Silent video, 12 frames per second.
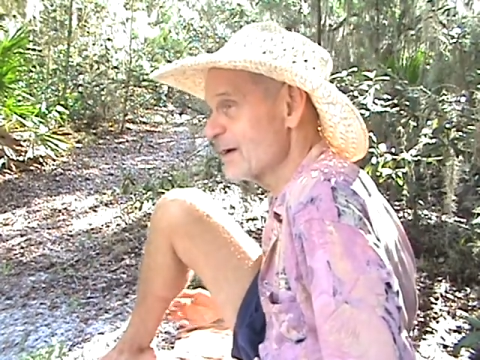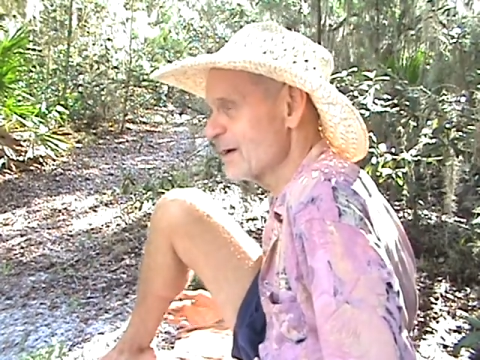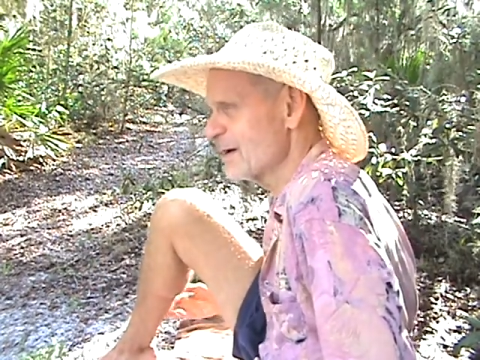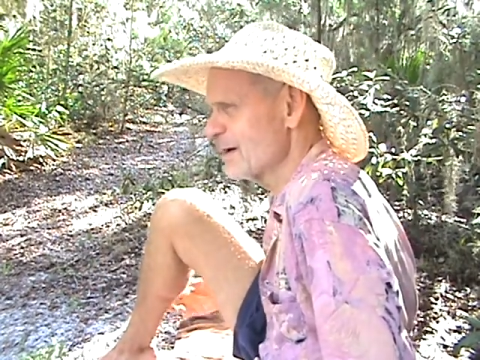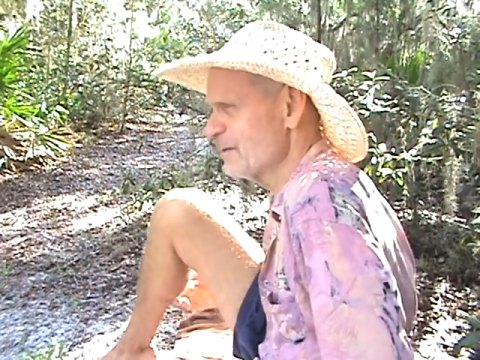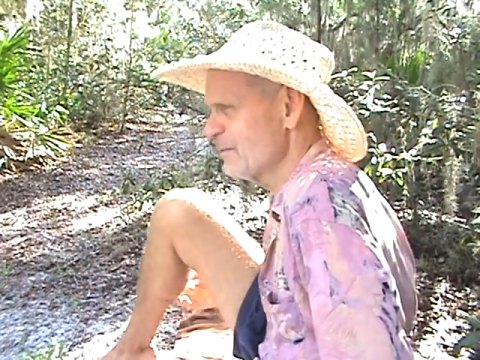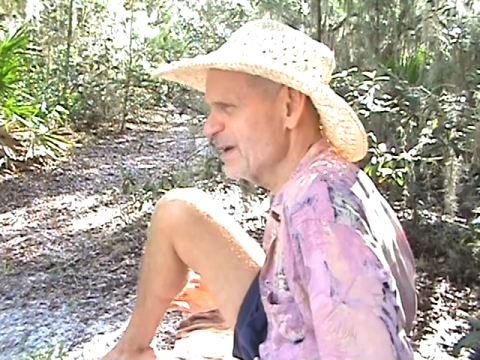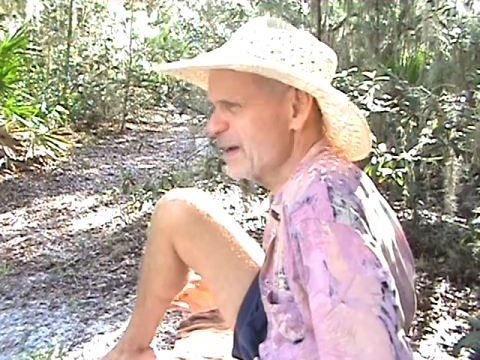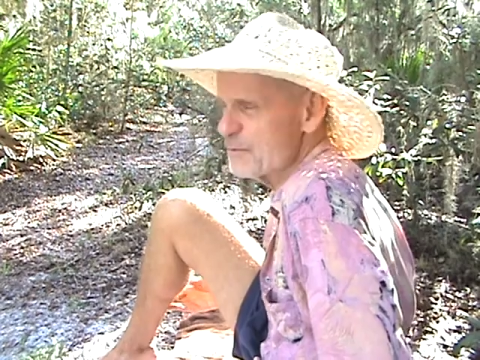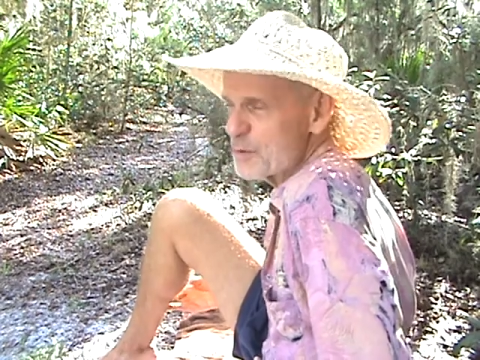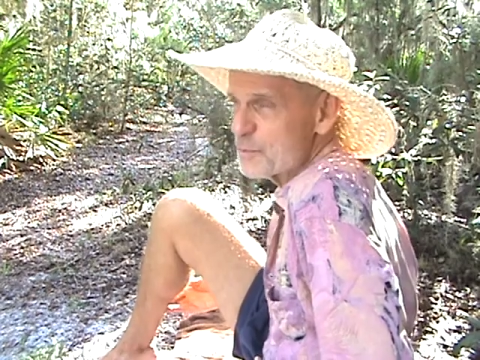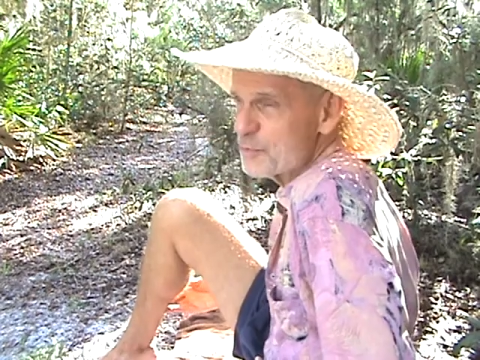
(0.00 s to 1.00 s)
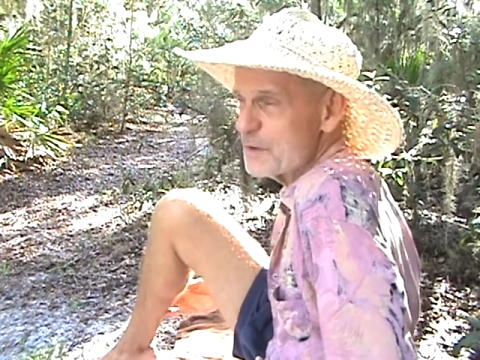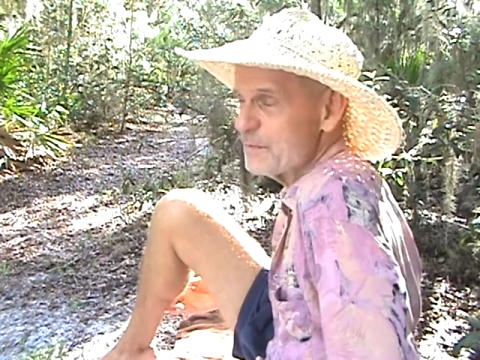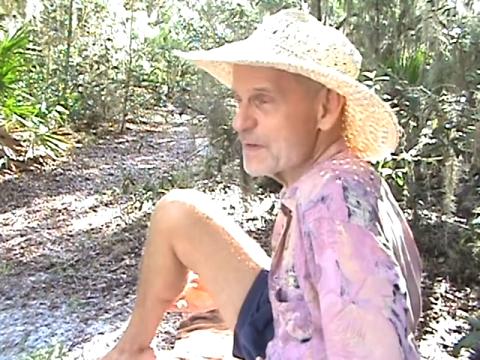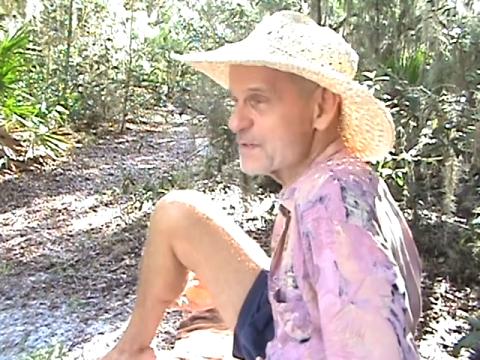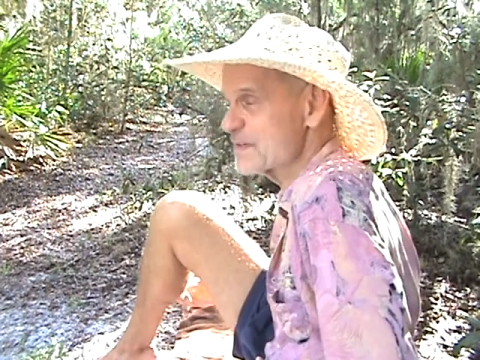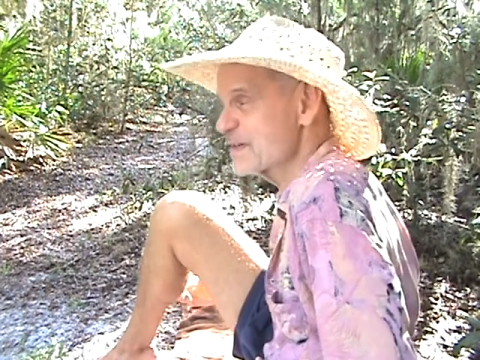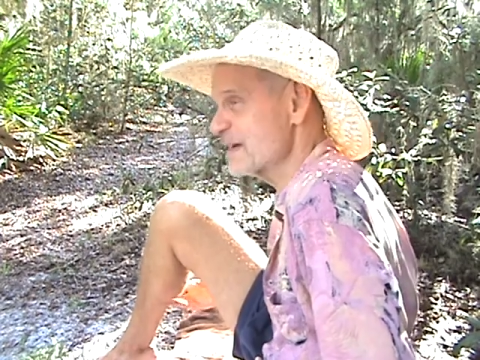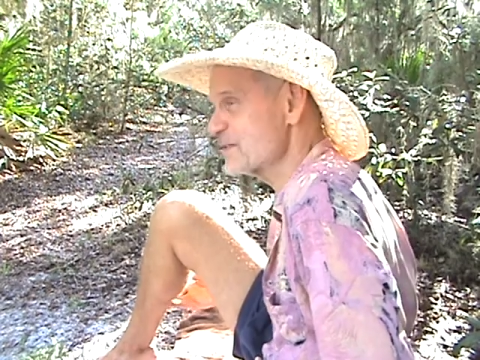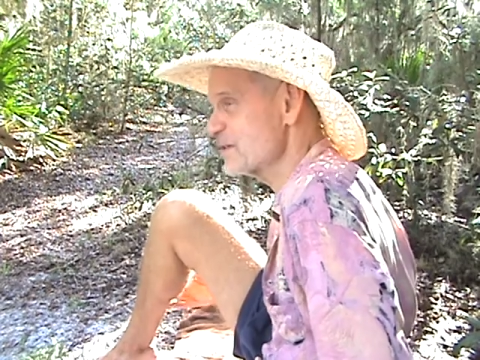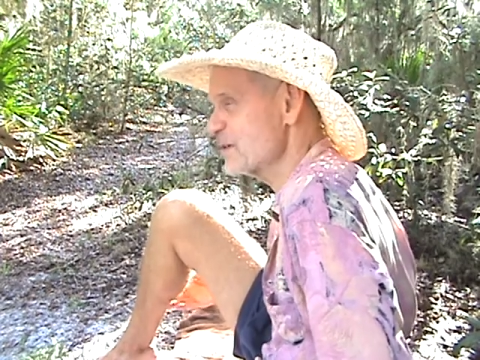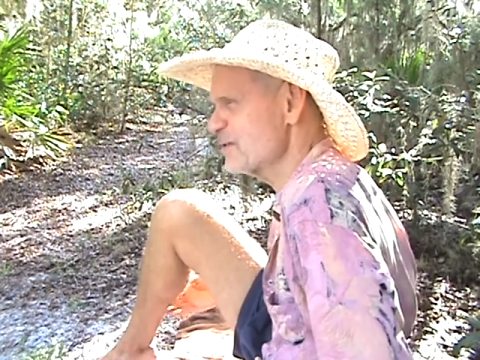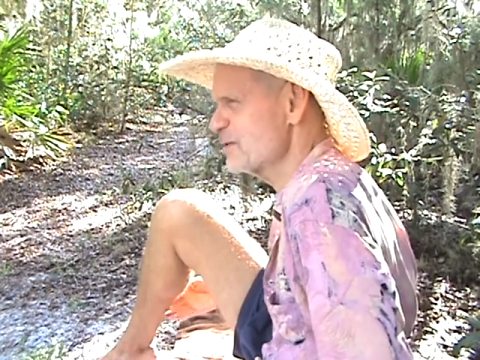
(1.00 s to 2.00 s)
Uh, I might have your previous
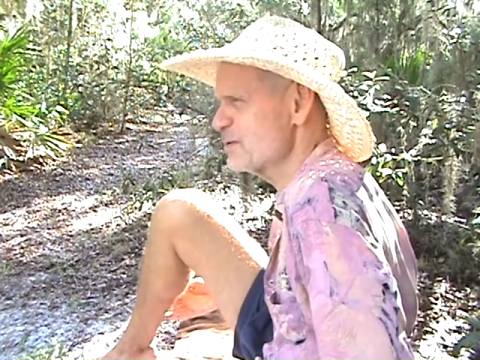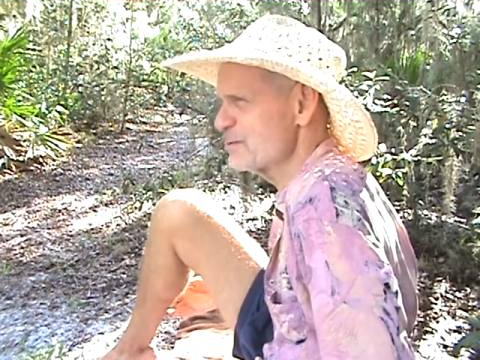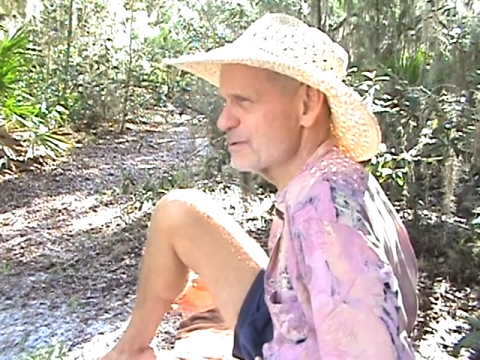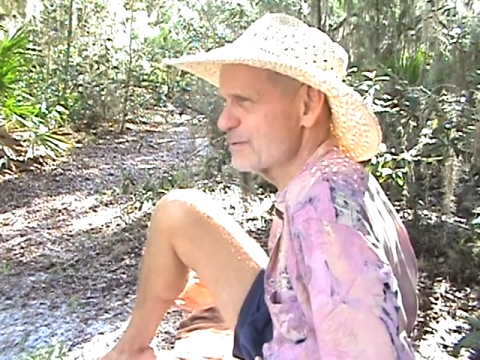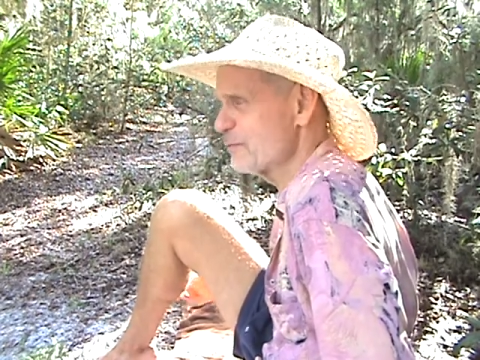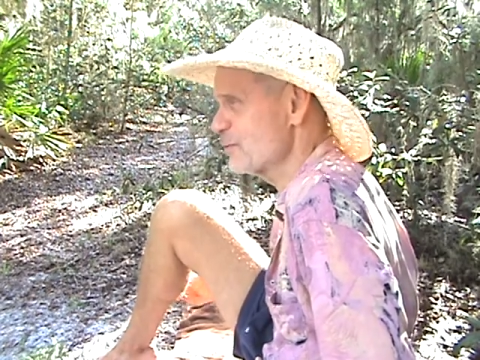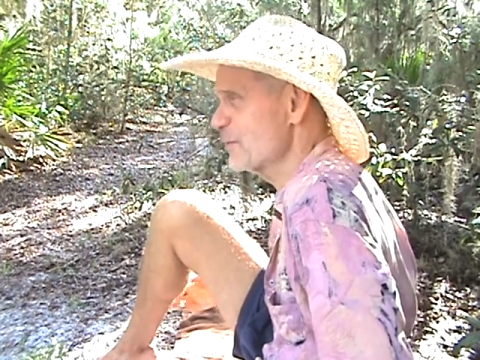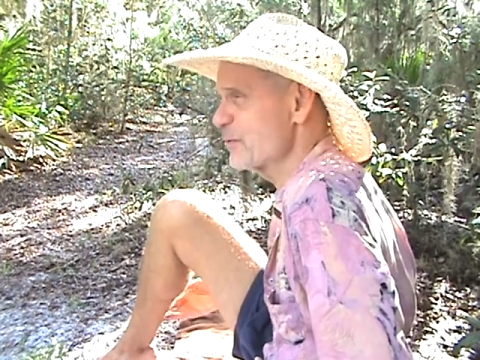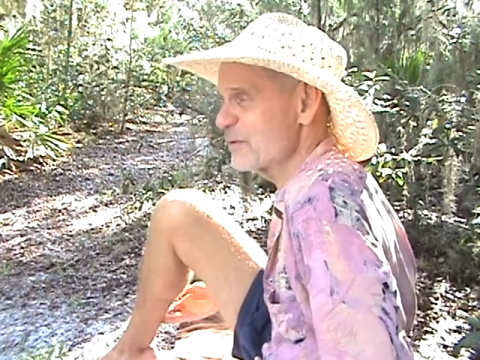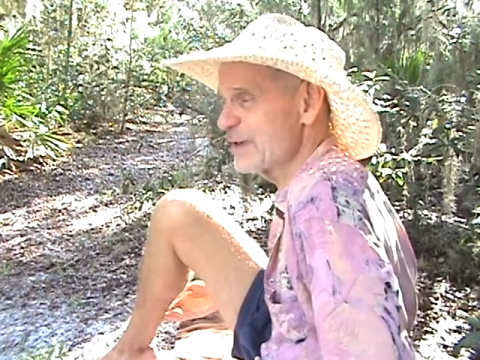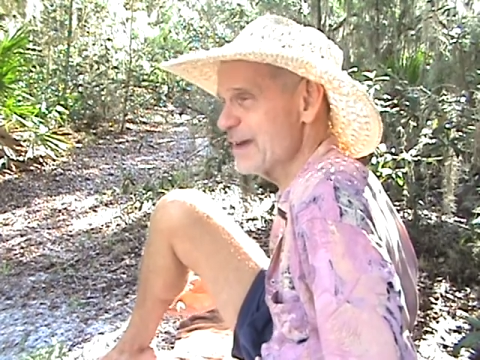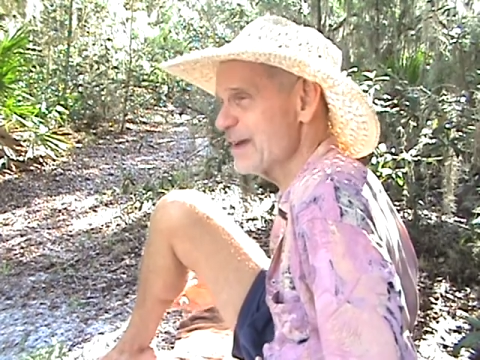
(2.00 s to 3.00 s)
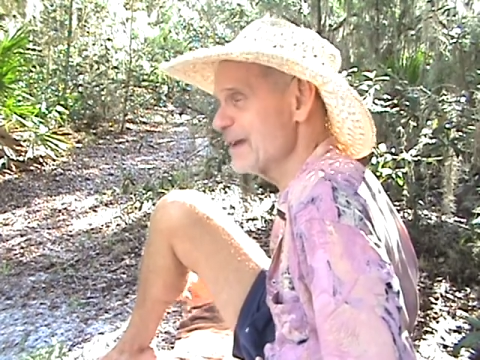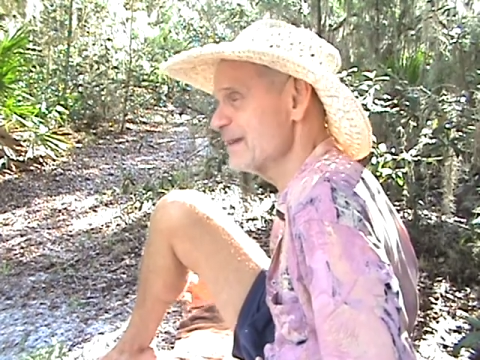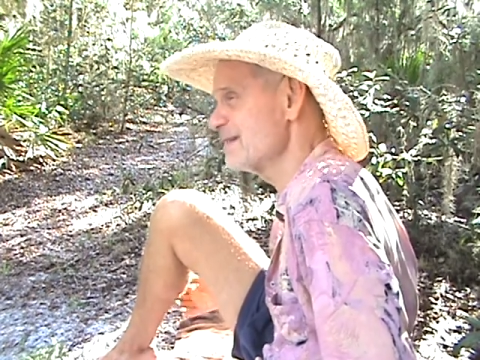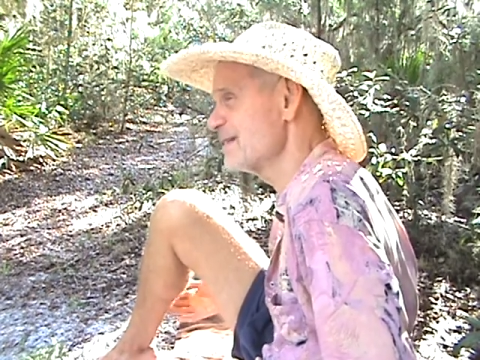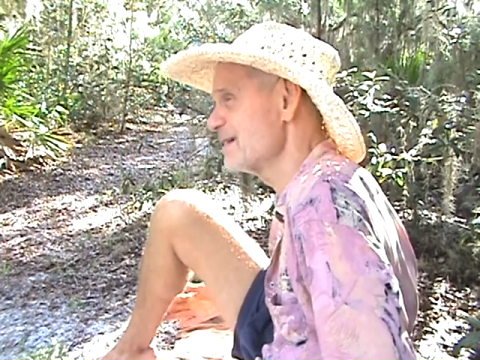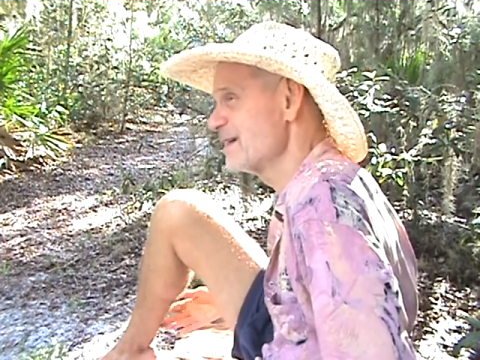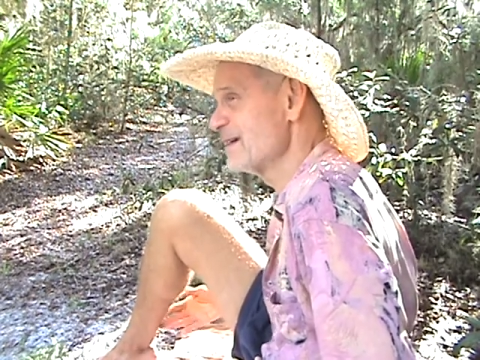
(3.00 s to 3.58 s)
test here, and you were four thirty-eight, and